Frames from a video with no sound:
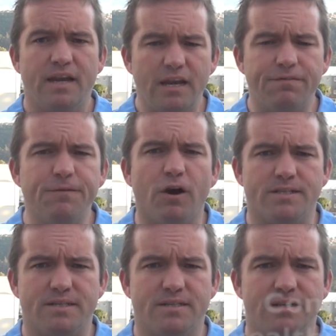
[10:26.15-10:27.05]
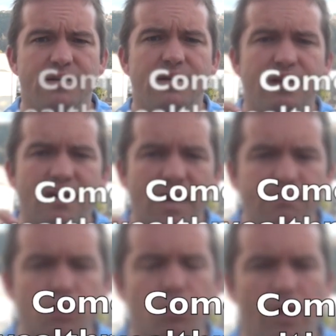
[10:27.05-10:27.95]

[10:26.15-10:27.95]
If not, come to